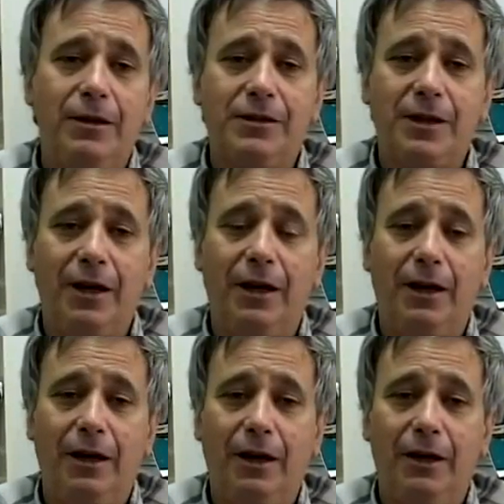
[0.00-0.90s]
This,
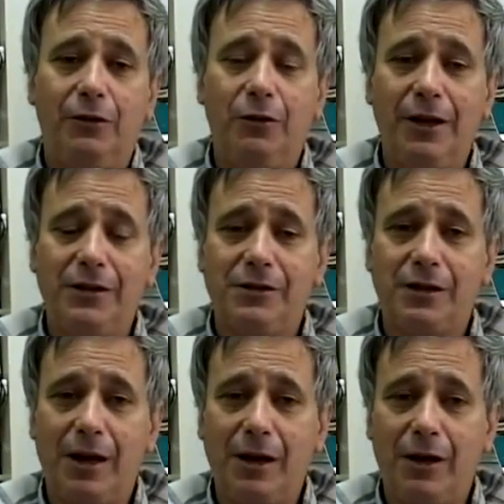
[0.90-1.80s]
to
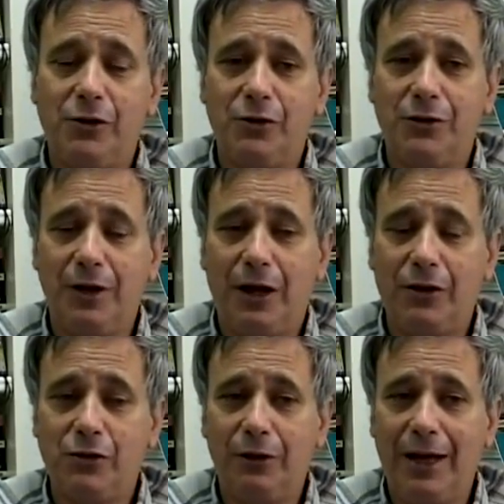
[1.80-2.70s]
this, I
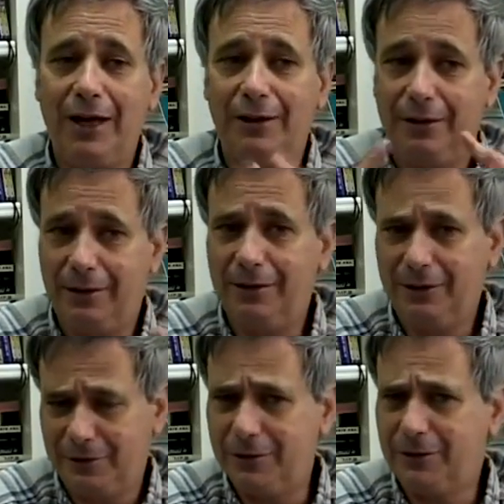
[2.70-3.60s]
should add, and
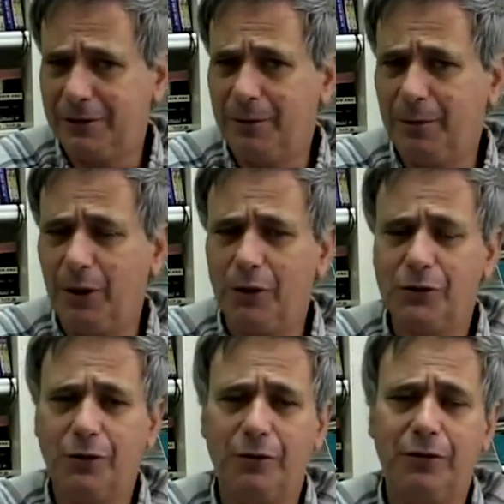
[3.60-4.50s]
this still
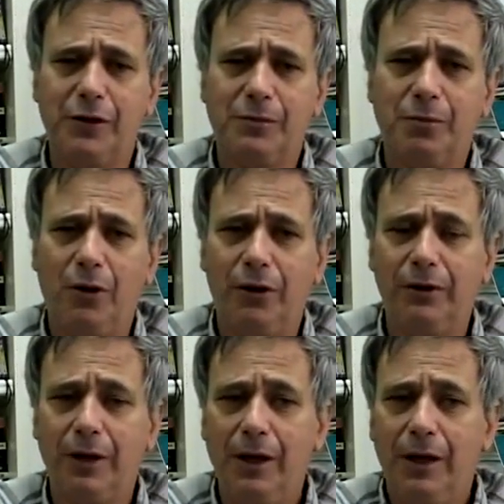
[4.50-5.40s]
belongs to the first
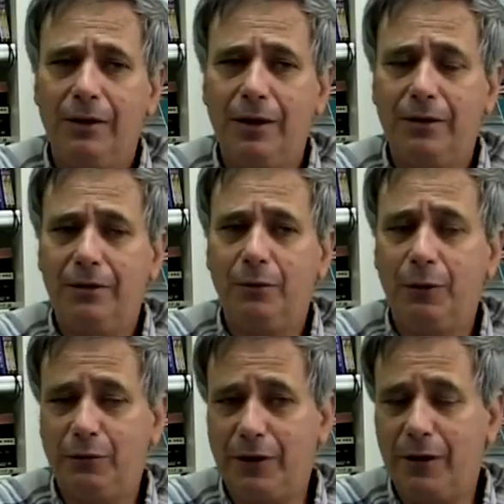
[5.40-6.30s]
point, that
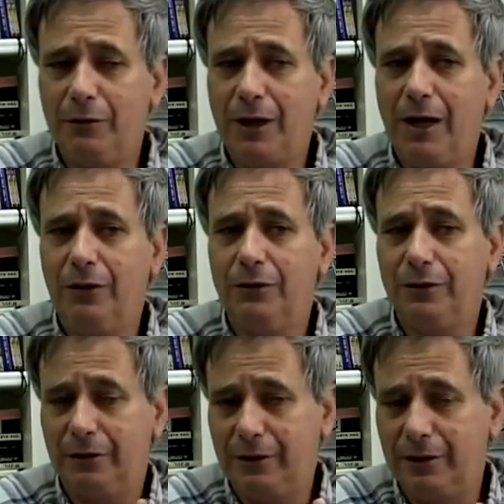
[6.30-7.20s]
we found
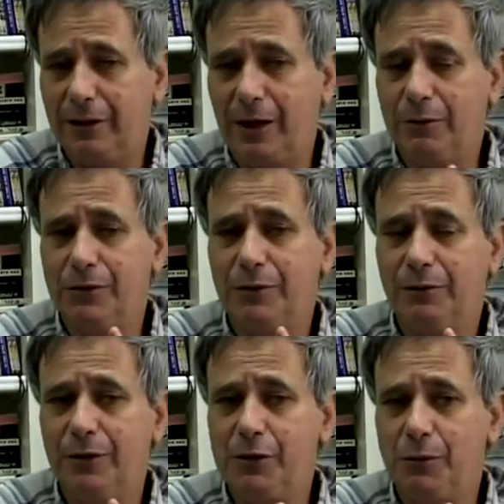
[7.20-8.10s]
out, and I was the
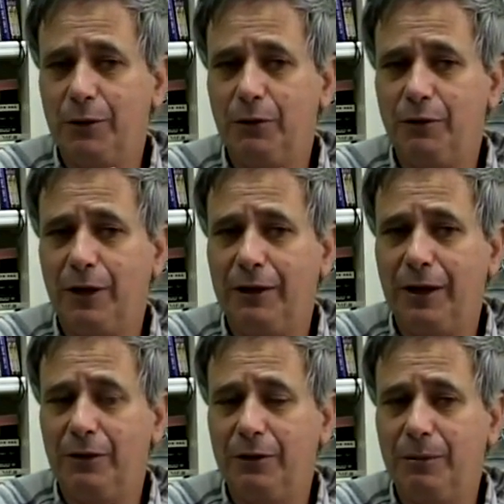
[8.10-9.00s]
first one to
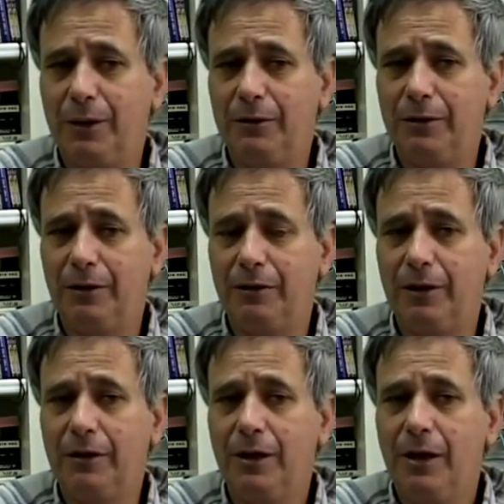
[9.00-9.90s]
find out about it, I
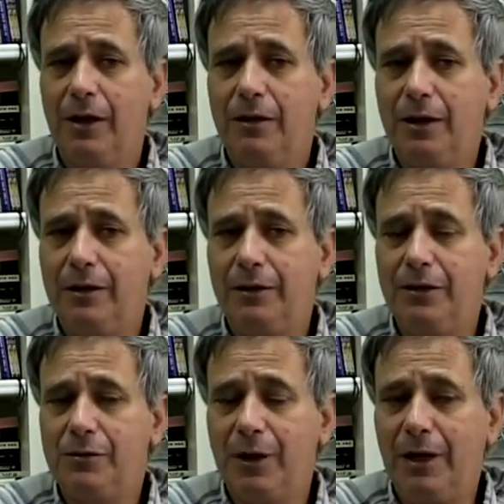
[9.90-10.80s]
think, that
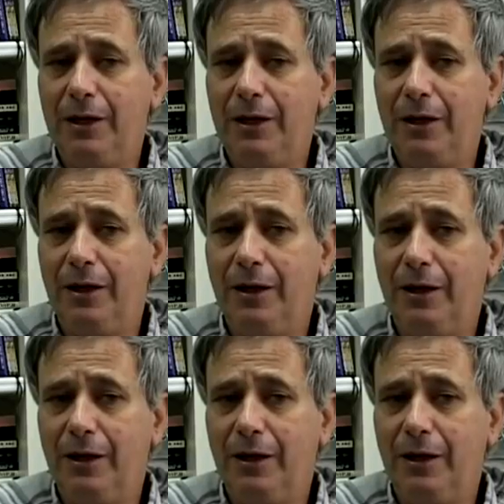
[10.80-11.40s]
the Israeli